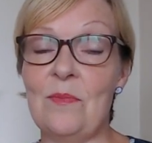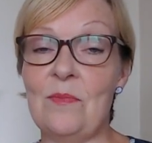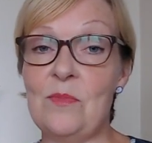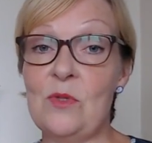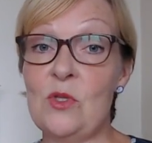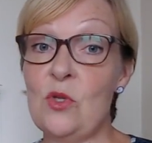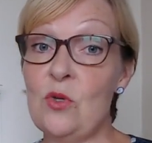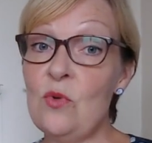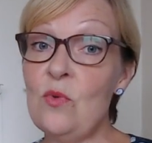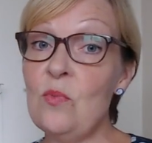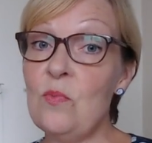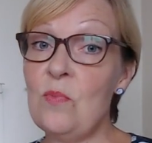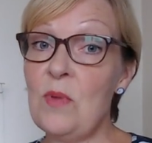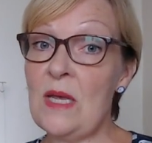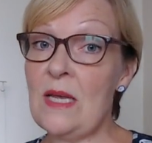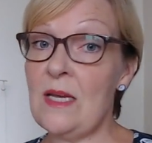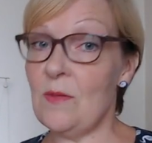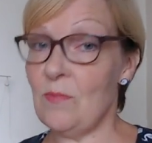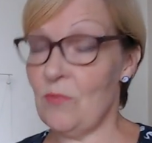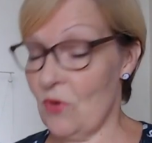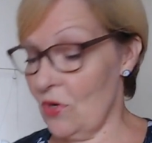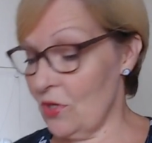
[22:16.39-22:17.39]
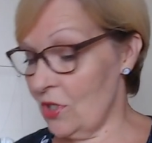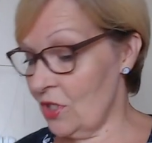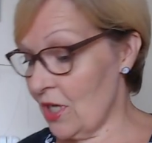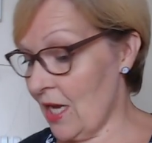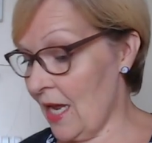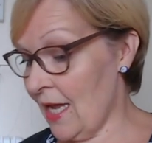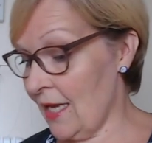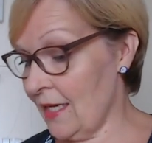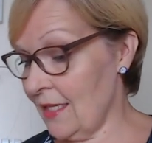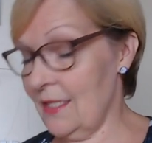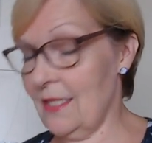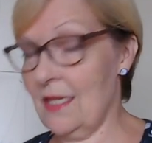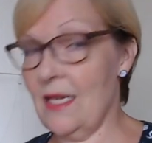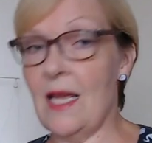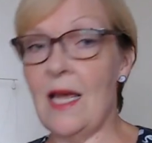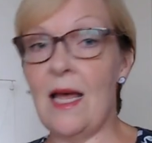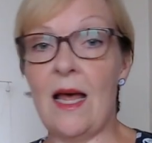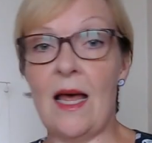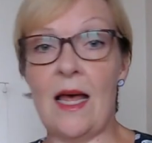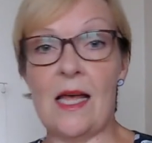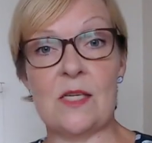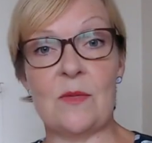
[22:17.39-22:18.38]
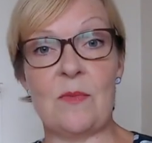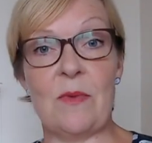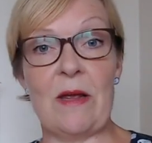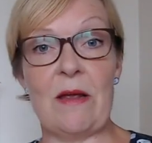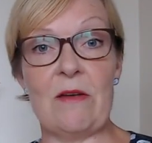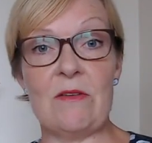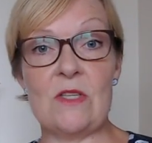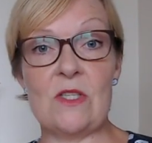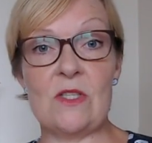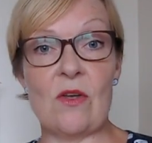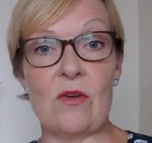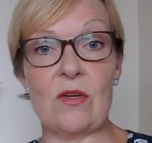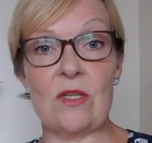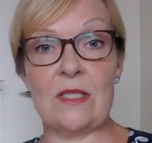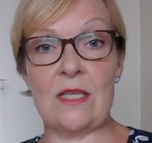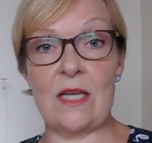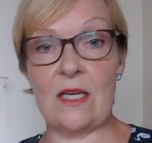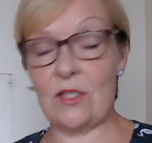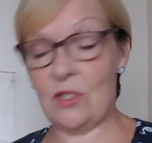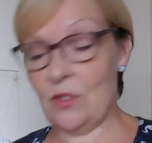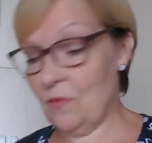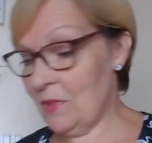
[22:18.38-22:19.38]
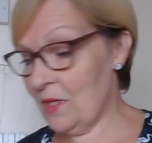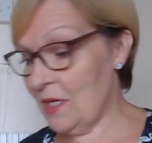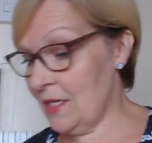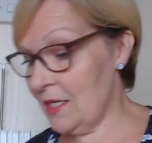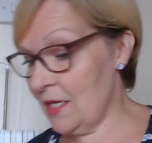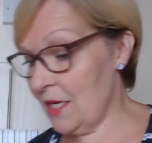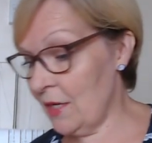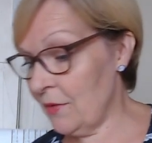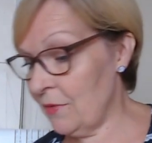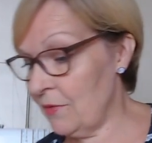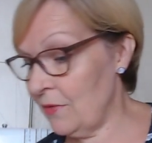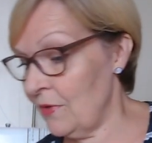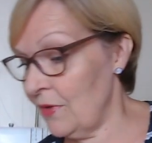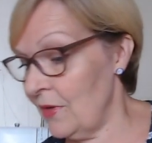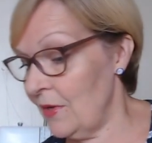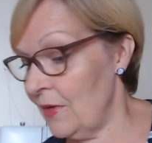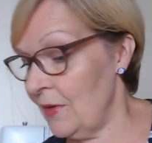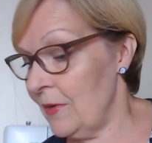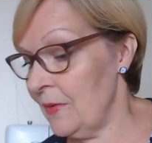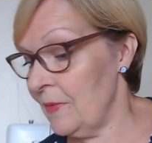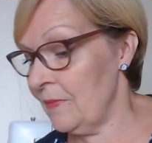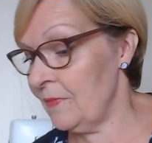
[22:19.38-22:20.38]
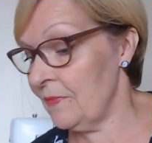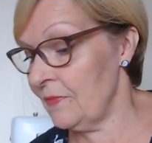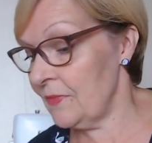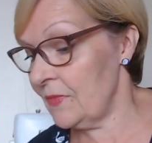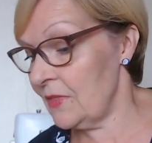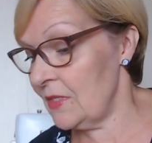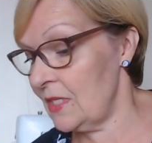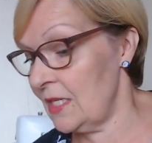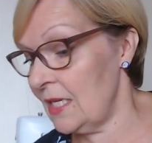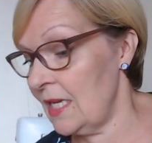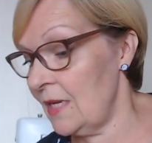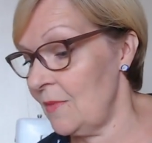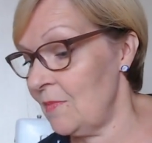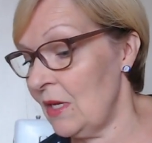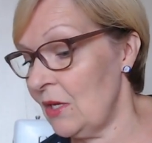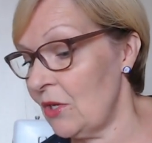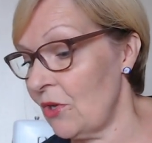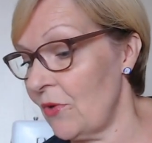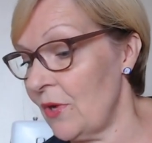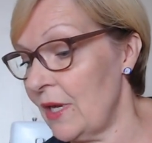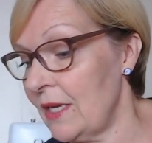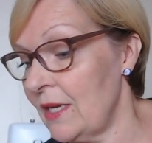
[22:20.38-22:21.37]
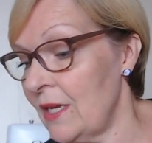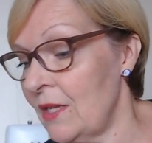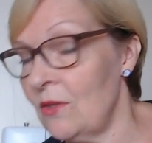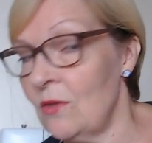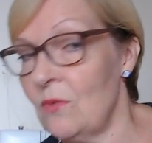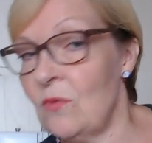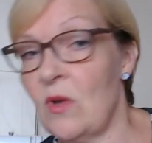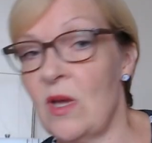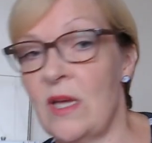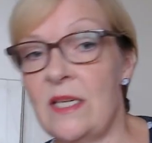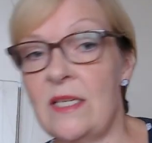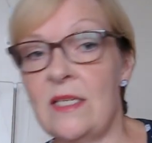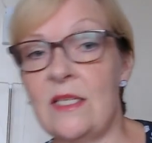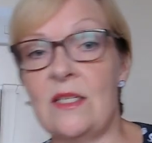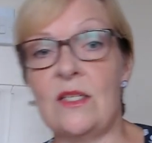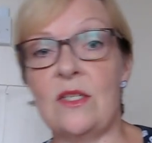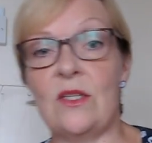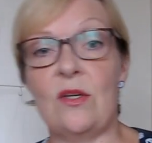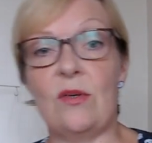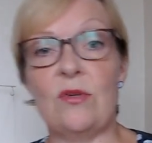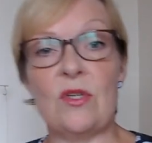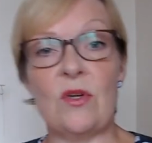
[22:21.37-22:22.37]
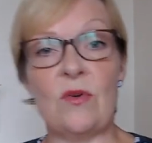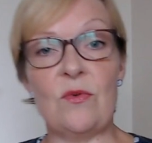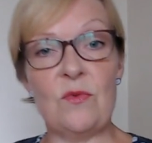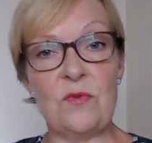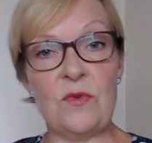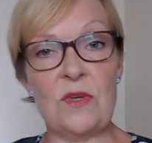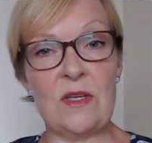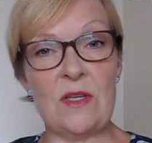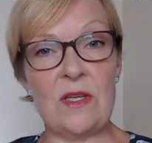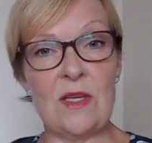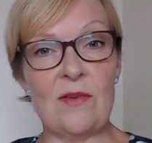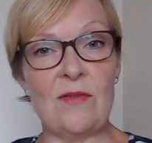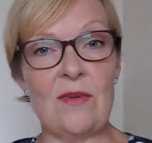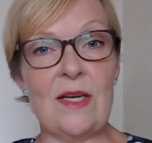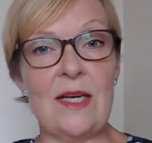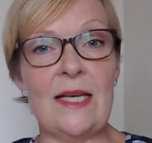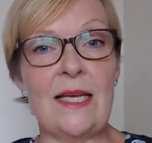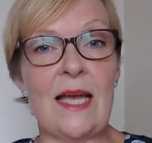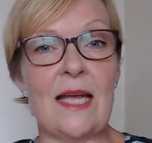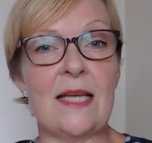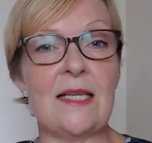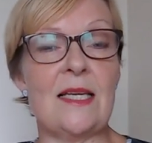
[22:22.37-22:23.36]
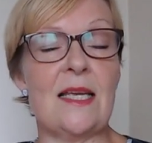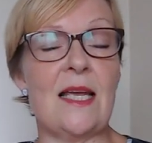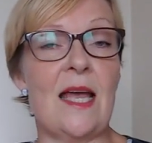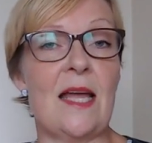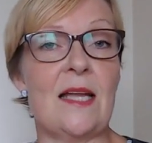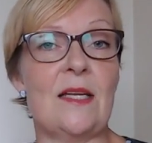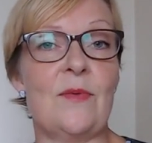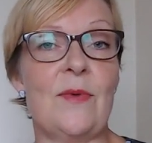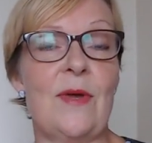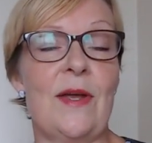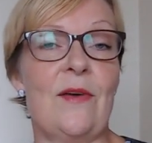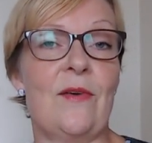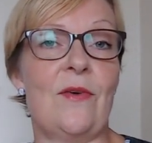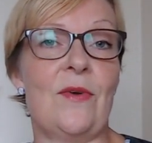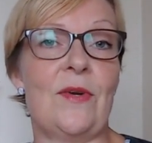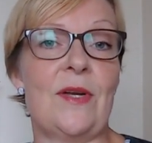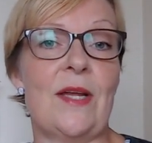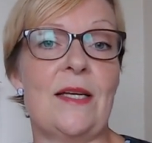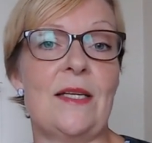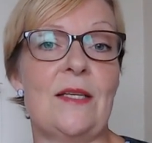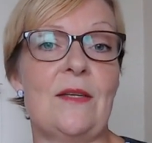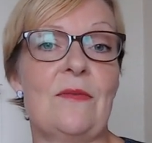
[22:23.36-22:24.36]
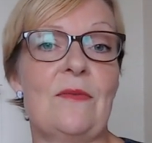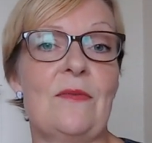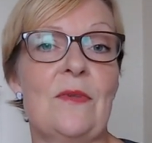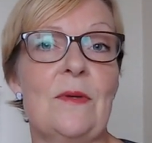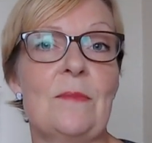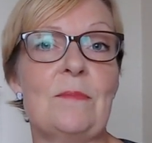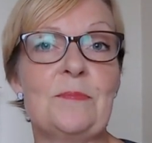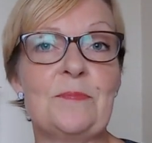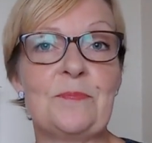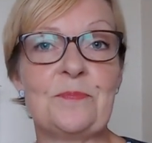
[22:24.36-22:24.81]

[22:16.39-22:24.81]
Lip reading: 2 big projects and a pair of socks. That should be enough to keep me going. Otherwise, you don't feel you're really getting anywhere on any of them.